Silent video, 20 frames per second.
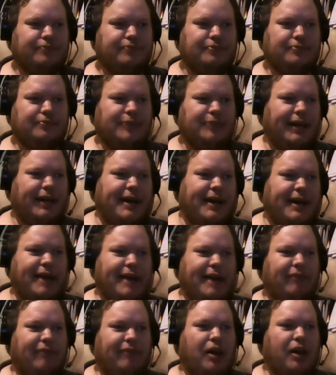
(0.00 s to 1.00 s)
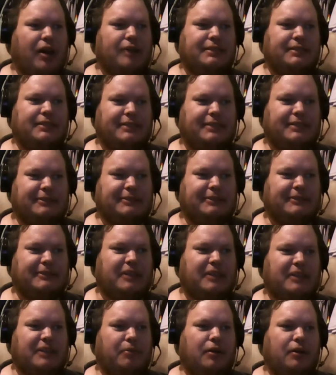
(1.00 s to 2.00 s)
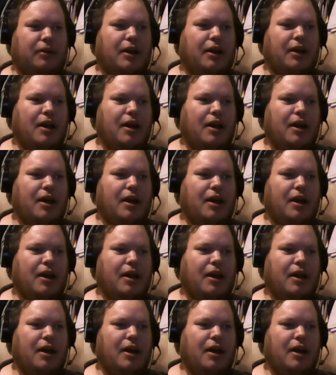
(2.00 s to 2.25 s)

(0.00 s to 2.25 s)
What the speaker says: yeah, I've lost it since September.